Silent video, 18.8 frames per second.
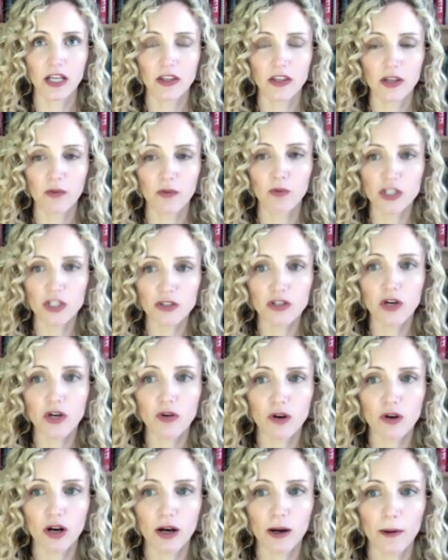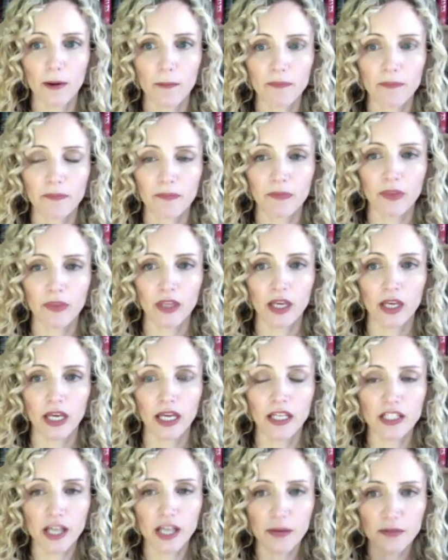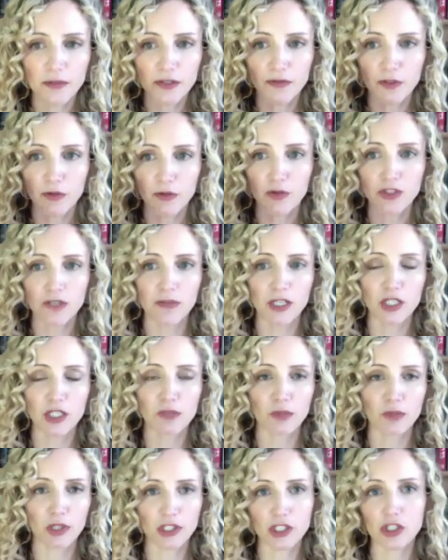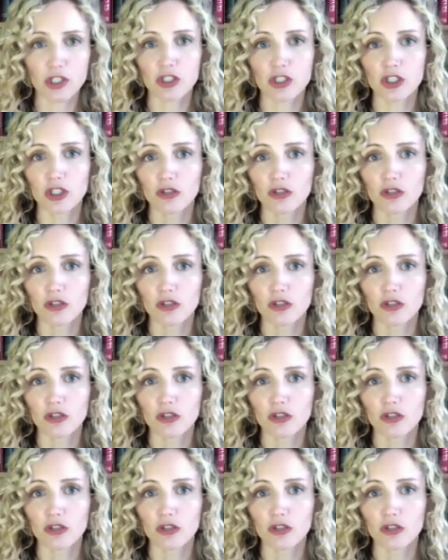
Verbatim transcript: That we do know, um, in terms of you also mentioned prostitution,